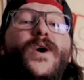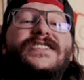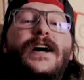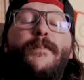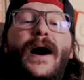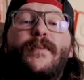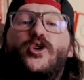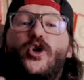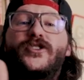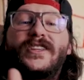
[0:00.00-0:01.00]
What's up? I'm
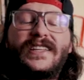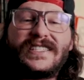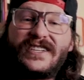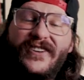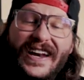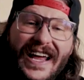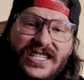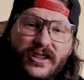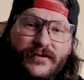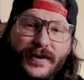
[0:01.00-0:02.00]
Colton Lindsay,
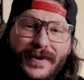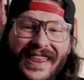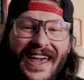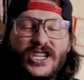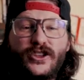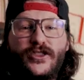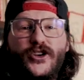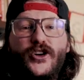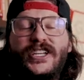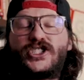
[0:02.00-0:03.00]
financially free by the age of
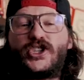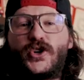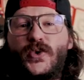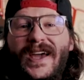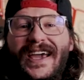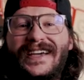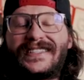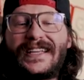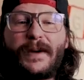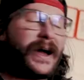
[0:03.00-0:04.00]
32, and
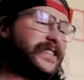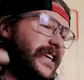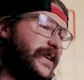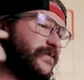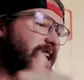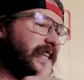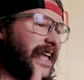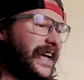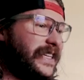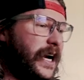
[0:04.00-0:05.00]
today my team's got
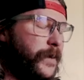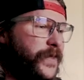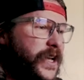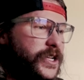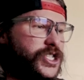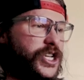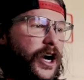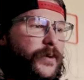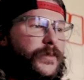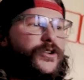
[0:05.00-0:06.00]
lined up
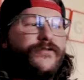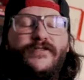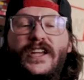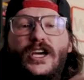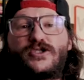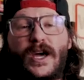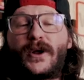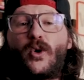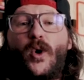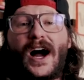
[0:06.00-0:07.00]
some videos I'm
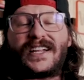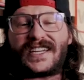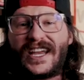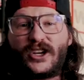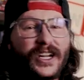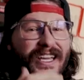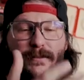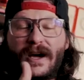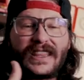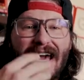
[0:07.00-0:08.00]
going to watch, and you're going to
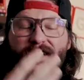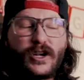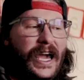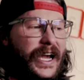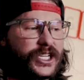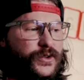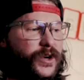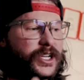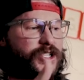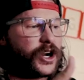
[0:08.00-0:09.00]
get my live reaction. We're
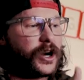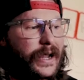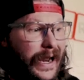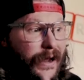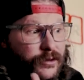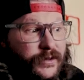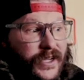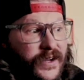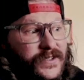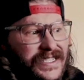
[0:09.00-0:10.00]
going to start. I don't even
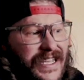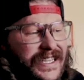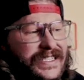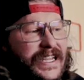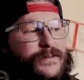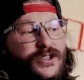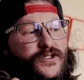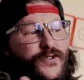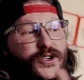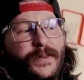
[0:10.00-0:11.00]
know how to say this name because
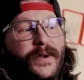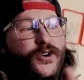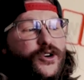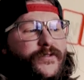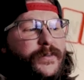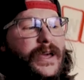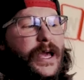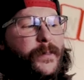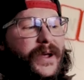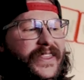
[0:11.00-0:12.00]
it's the first time I've heard of him,
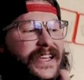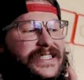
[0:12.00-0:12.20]
but I think